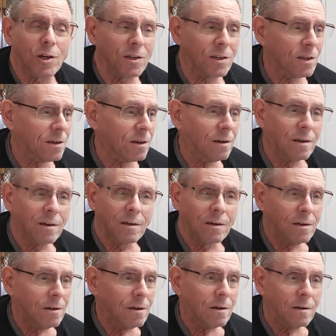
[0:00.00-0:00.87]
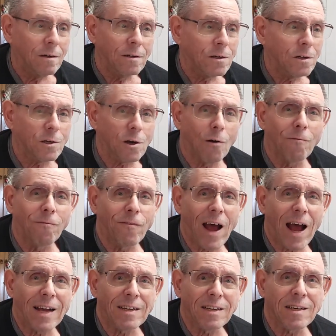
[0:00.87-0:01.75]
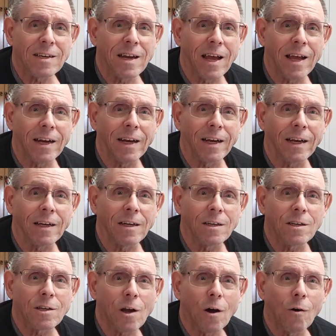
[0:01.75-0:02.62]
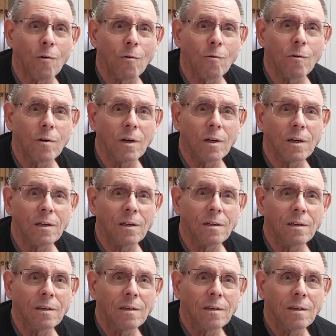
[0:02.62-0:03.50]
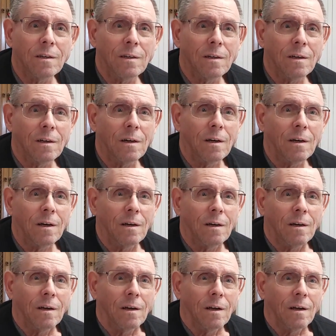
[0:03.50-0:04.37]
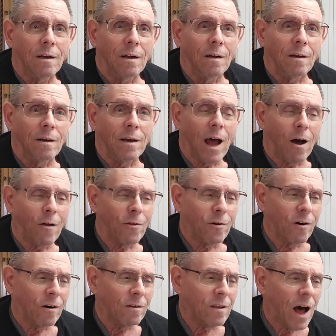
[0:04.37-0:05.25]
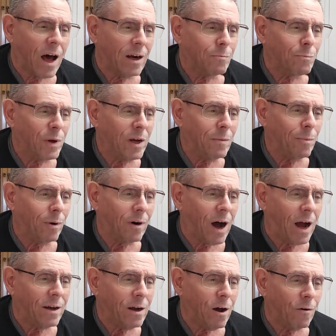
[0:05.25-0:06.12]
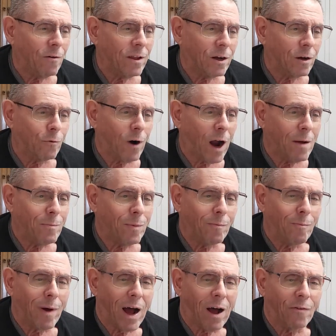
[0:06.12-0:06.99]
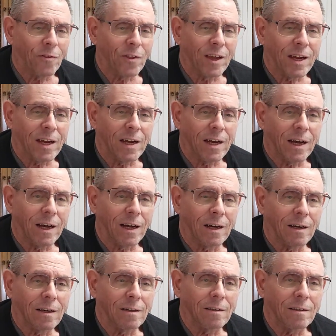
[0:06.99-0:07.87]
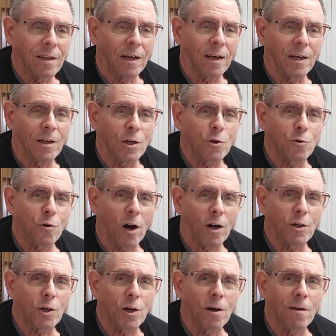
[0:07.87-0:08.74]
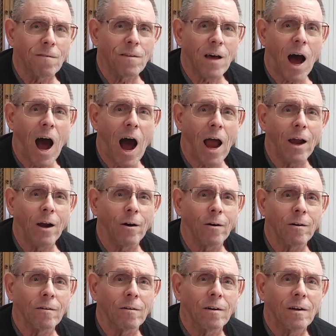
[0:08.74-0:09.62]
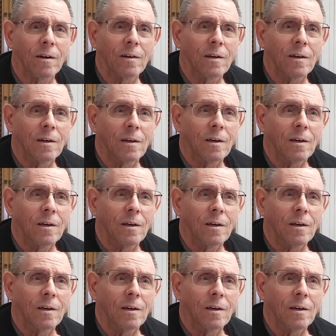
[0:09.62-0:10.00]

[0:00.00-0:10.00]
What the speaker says: It's just so fascinating. And so now there are a lot of people I know that gripe about the construction of the higher